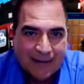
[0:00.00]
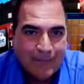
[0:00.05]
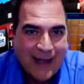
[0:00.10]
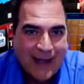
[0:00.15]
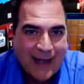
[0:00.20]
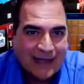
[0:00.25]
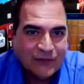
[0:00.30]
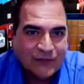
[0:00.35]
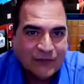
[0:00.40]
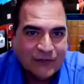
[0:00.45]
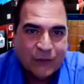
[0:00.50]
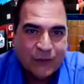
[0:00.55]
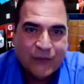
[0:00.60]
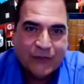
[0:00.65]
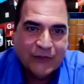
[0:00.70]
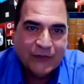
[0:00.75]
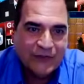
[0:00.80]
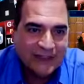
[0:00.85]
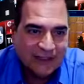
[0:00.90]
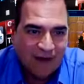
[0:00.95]

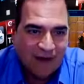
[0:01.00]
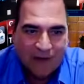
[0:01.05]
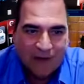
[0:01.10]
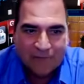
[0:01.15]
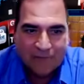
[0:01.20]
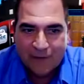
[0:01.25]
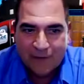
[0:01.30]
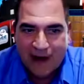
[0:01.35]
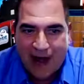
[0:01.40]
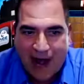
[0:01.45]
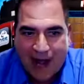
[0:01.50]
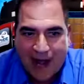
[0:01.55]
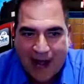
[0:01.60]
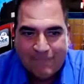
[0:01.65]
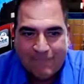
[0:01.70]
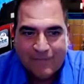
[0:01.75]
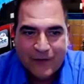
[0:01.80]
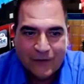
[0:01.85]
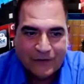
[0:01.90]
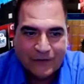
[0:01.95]
passwords and all of their
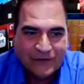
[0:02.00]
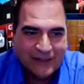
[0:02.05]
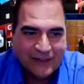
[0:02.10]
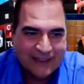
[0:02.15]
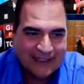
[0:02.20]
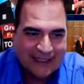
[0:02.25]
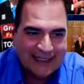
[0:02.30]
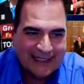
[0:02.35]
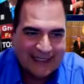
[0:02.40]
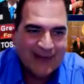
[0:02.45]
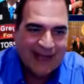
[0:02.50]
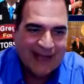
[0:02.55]
iPhones and email,